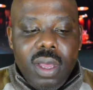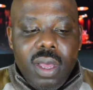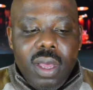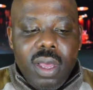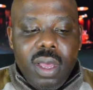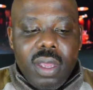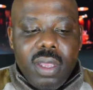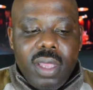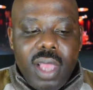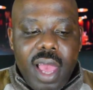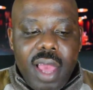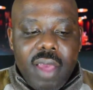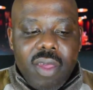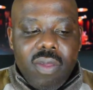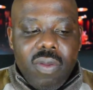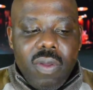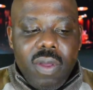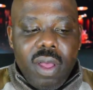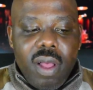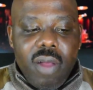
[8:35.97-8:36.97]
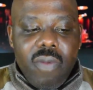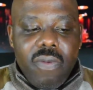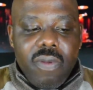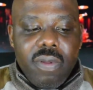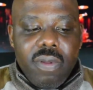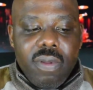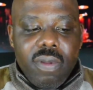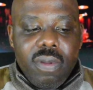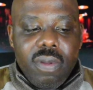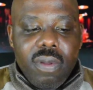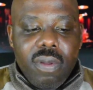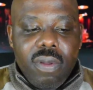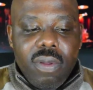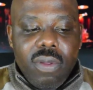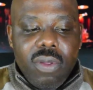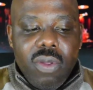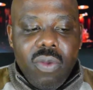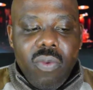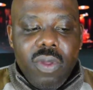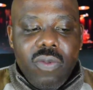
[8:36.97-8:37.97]
national effort
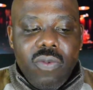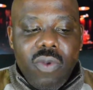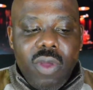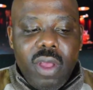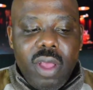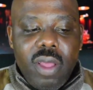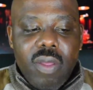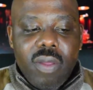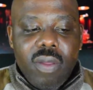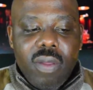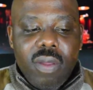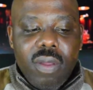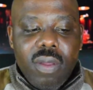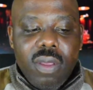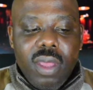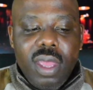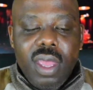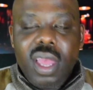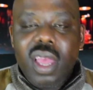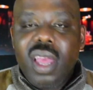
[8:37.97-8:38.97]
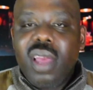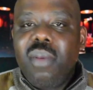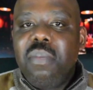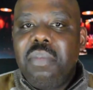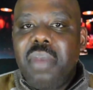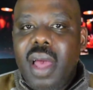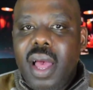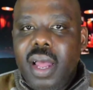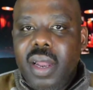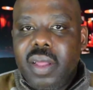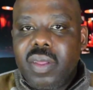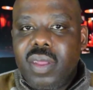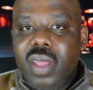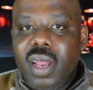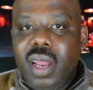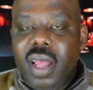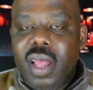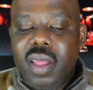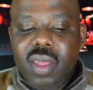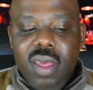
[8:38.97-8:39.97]
to redress the imbalance that
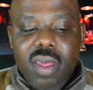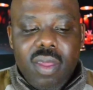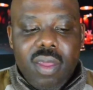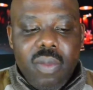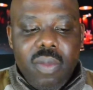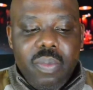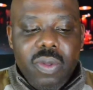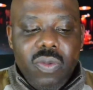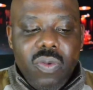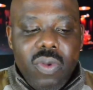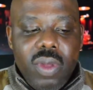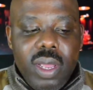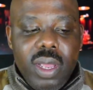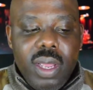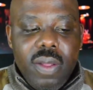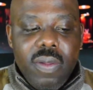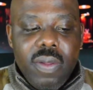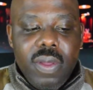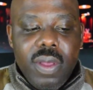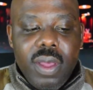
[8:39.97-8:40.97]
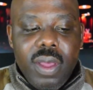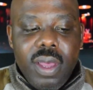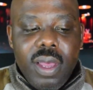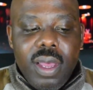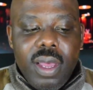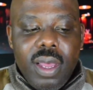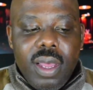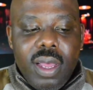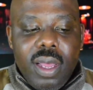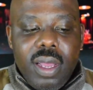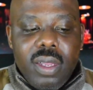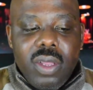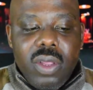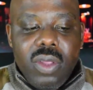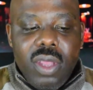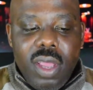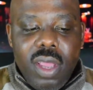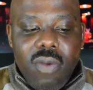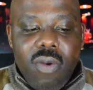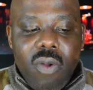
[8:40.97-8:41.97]
existed between the
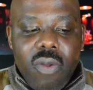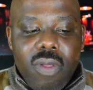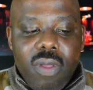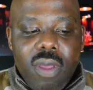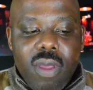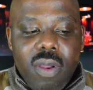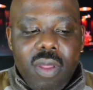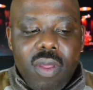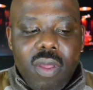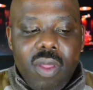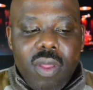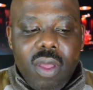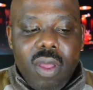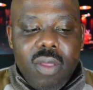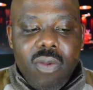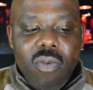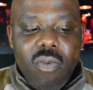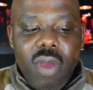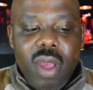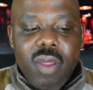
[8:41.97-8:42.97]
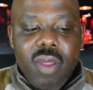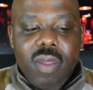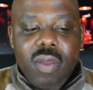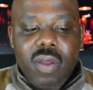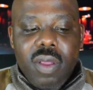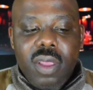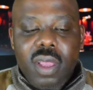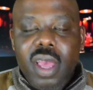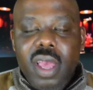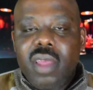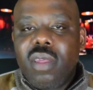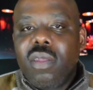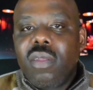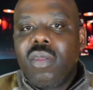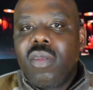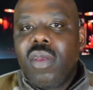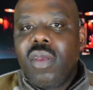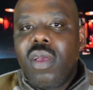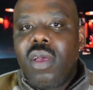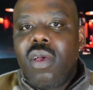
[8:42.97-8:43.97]
Negro citizens and the rest of the nation
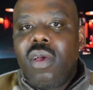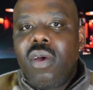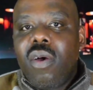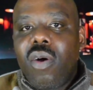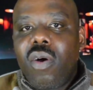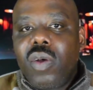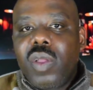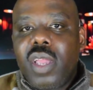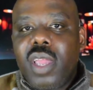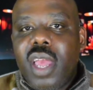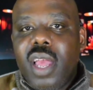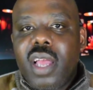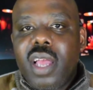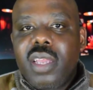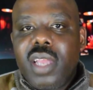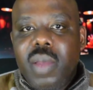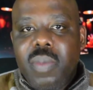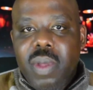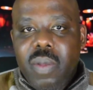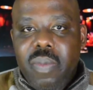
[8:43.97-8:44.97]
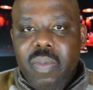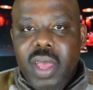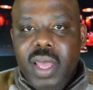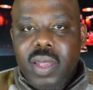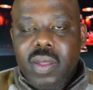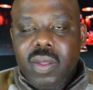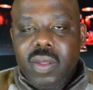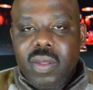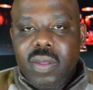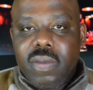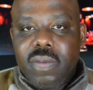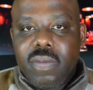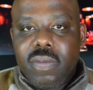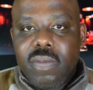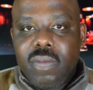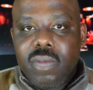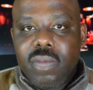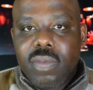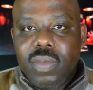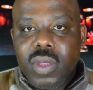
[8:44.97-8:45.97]
on an economic basis.
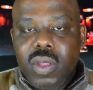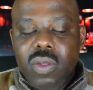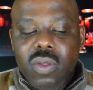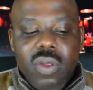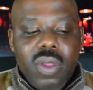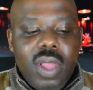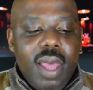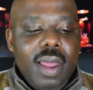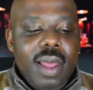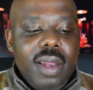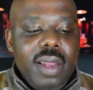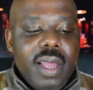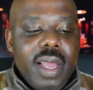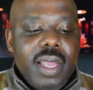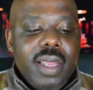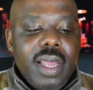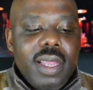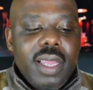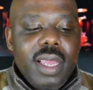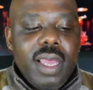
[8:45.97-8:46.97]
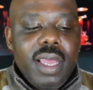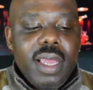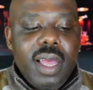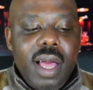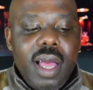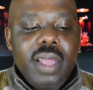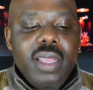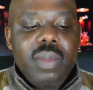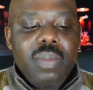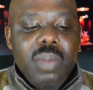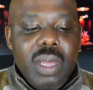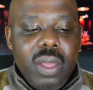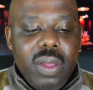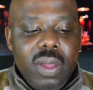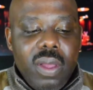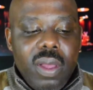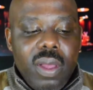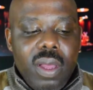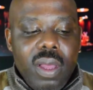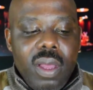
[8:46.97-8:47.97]
So now they're looking at the economy
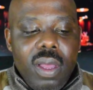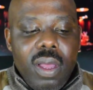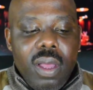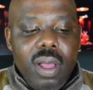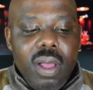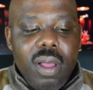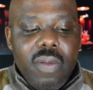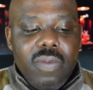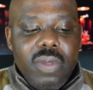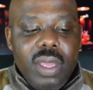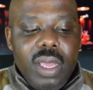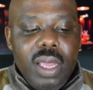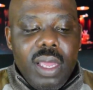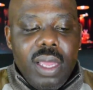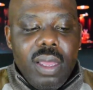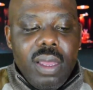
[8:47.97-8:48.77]
of the